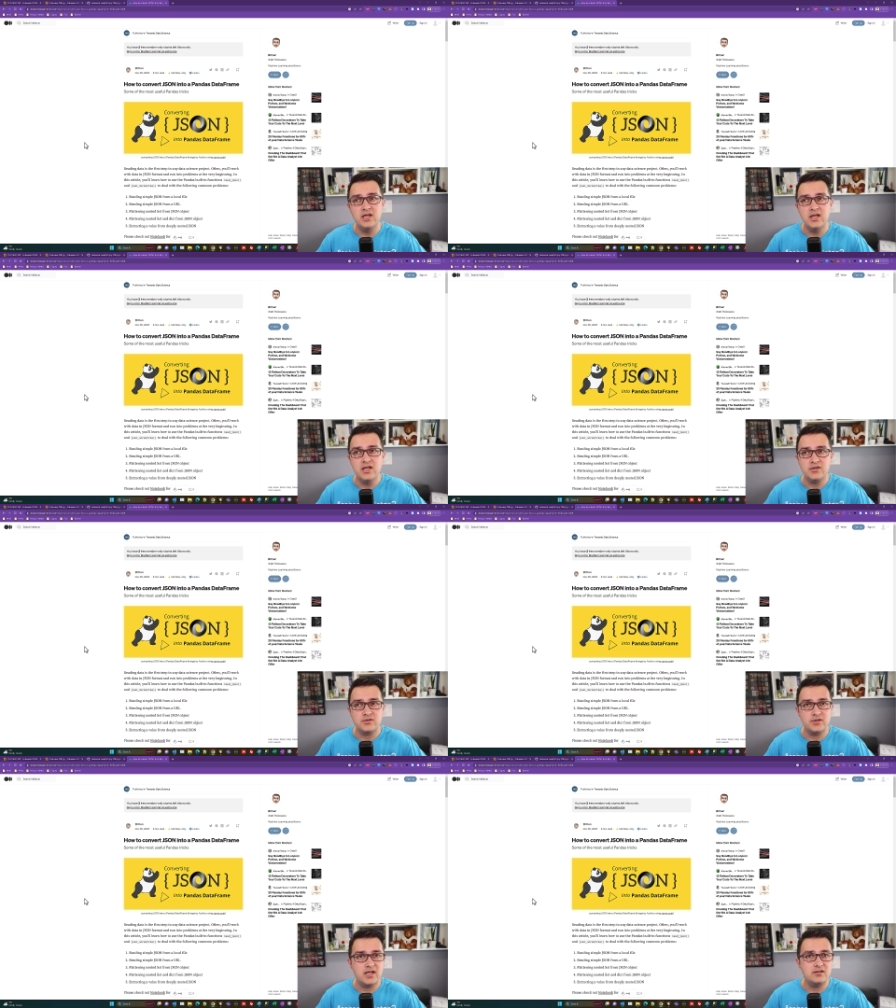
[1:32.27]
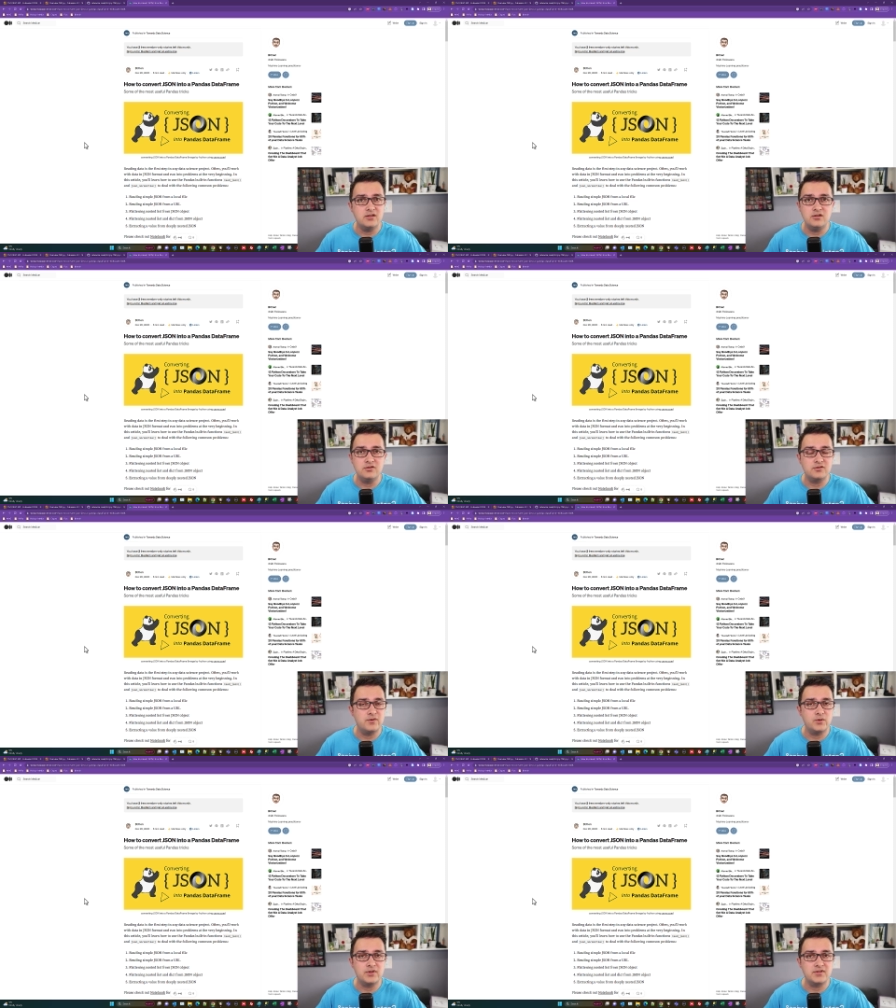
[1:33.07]
so that you can just
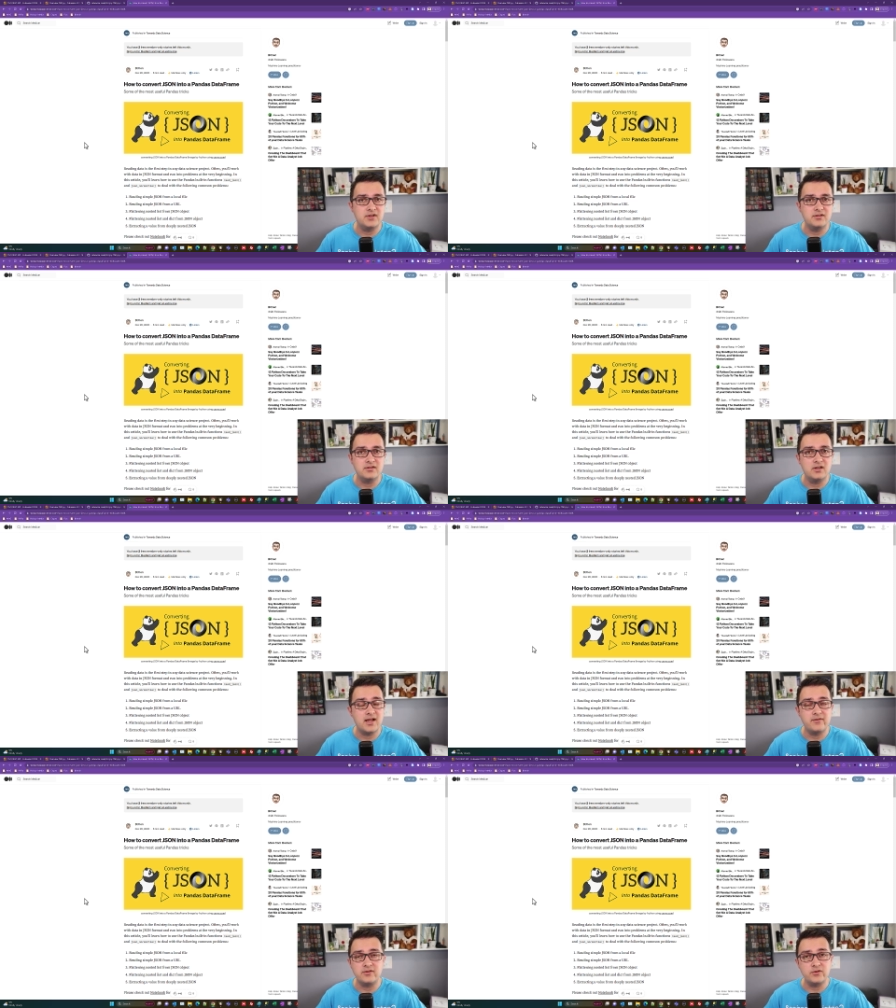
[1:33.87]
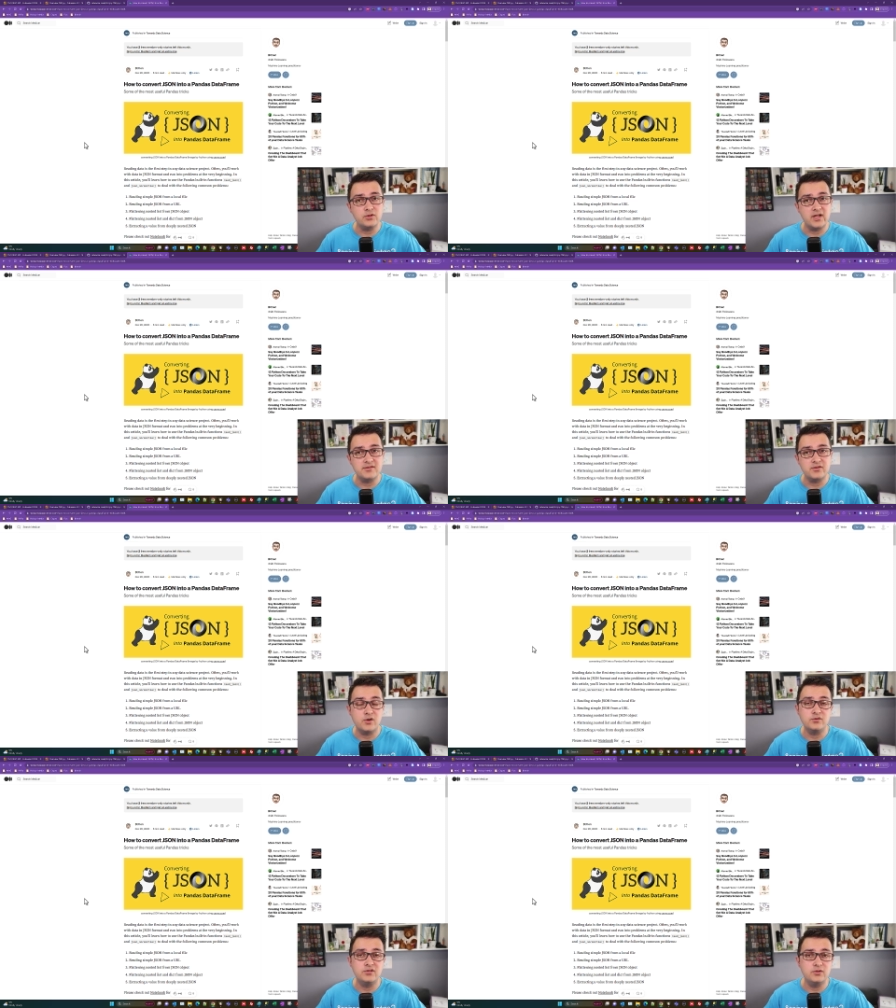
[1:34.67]
focus on, on having a few lines of
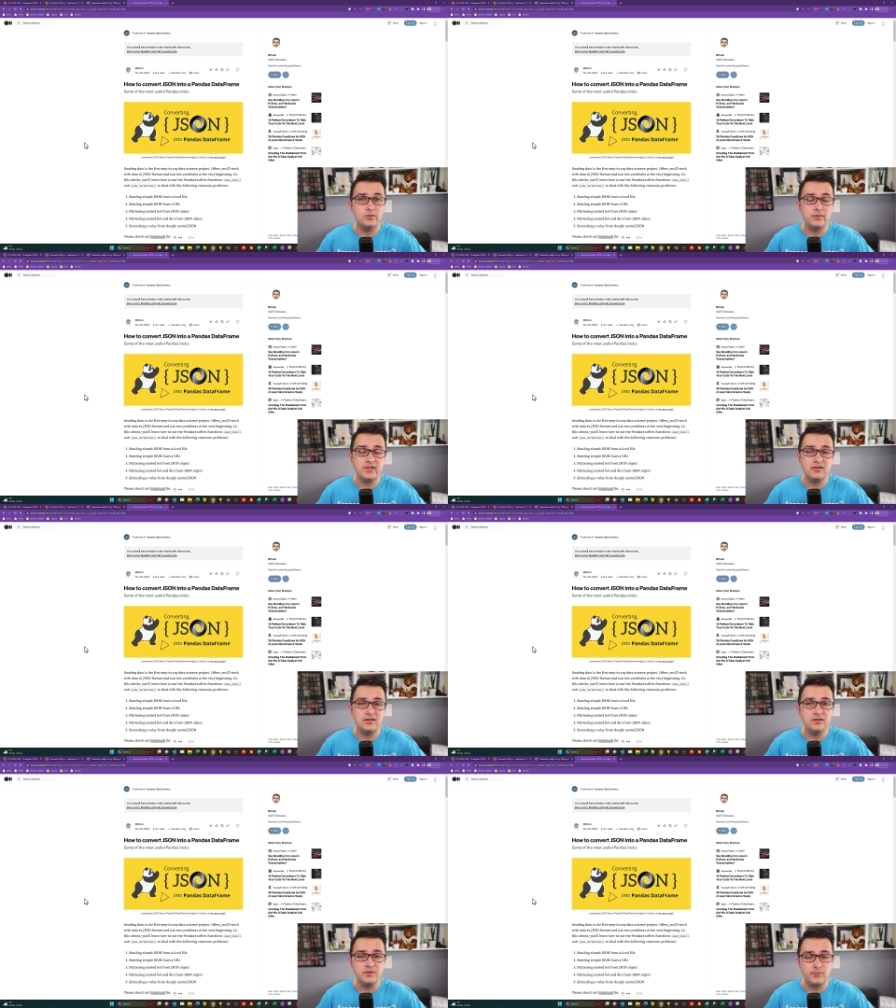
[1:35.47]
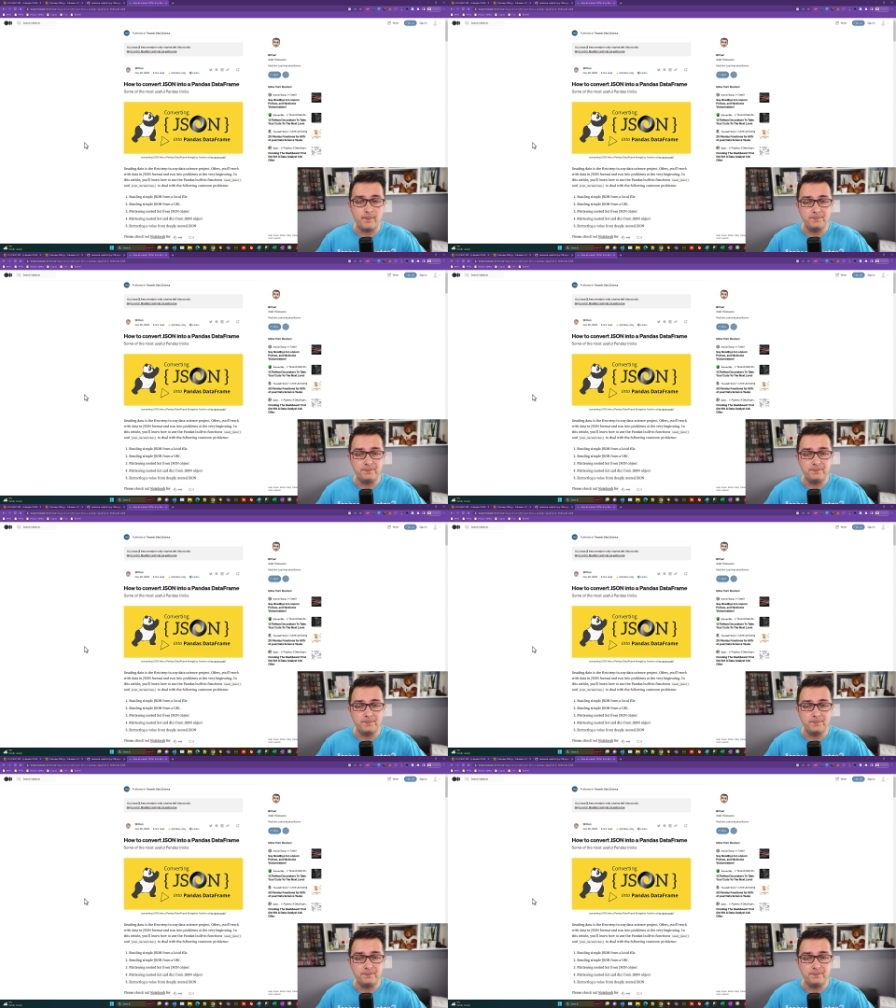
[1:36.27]
code to do what we need to do.